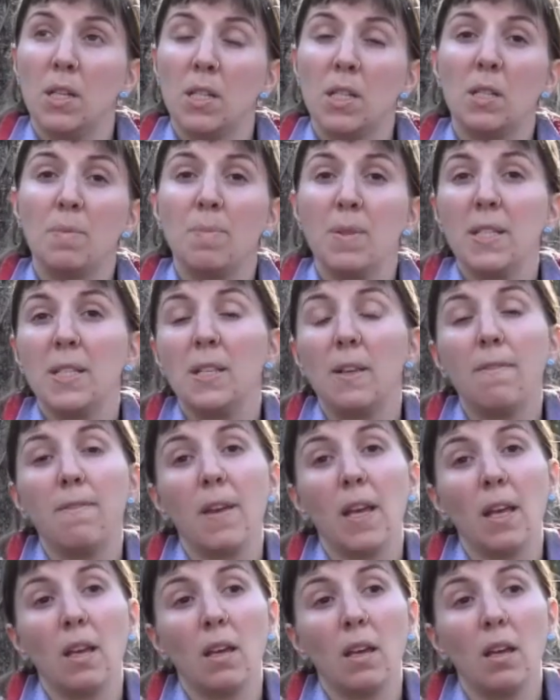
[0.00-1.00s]

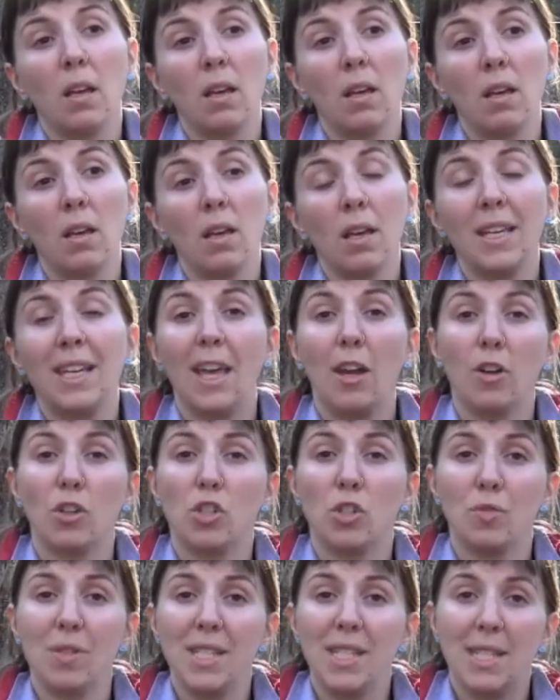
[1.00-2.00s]
specific
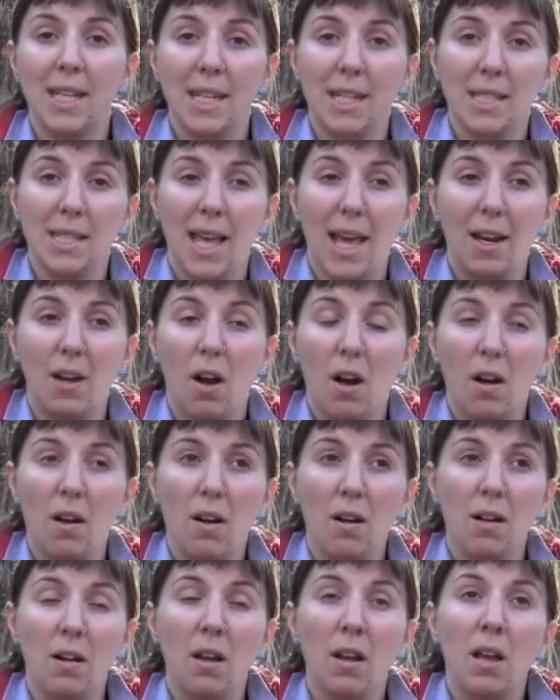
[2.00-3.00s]
characteristics that
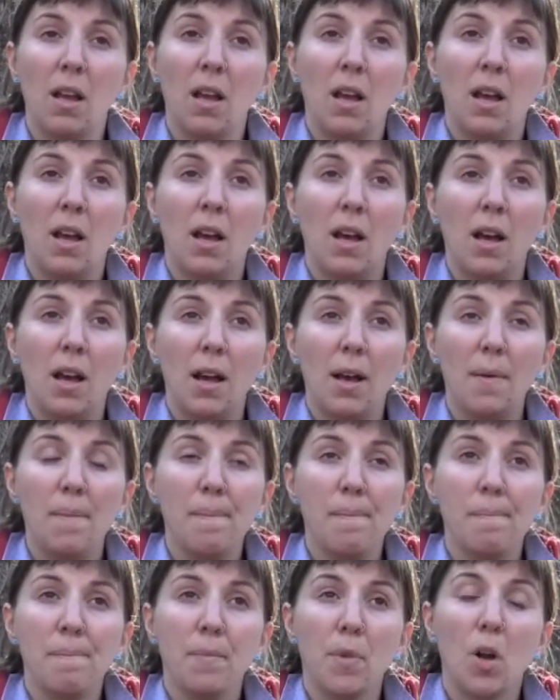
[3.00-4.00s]
are
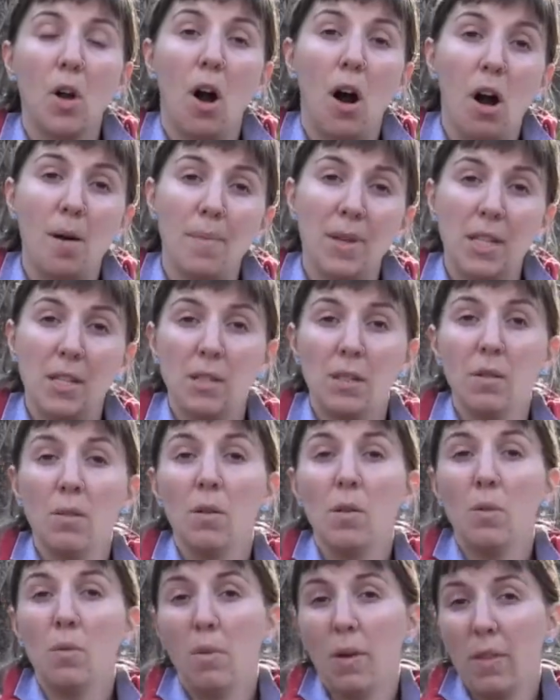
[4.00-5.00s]
common
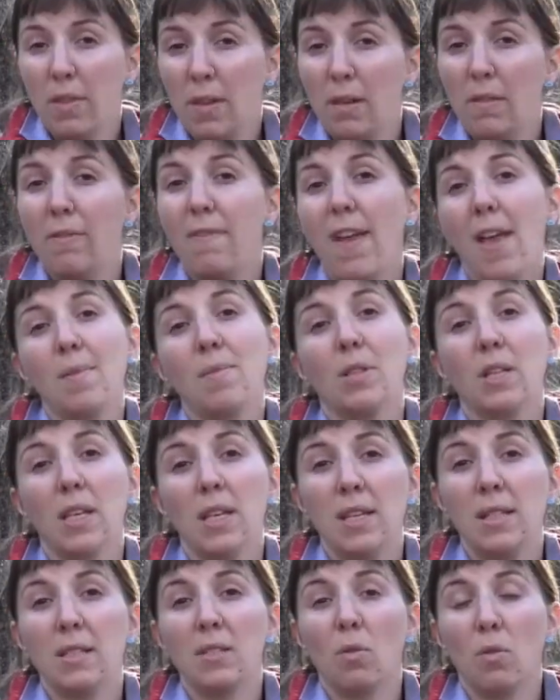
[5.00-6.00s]
within
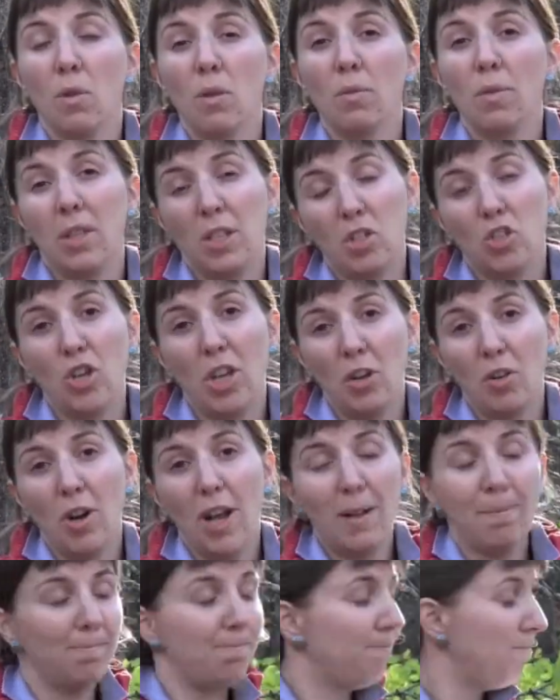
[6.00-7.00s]
families or within
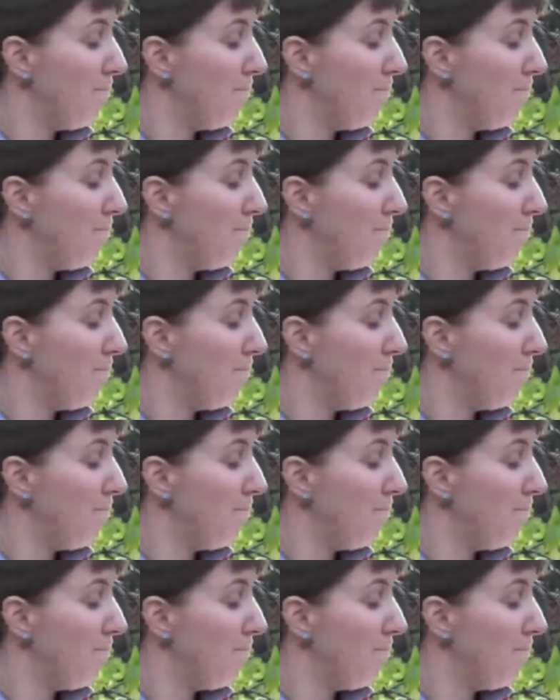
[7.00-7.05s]
genera.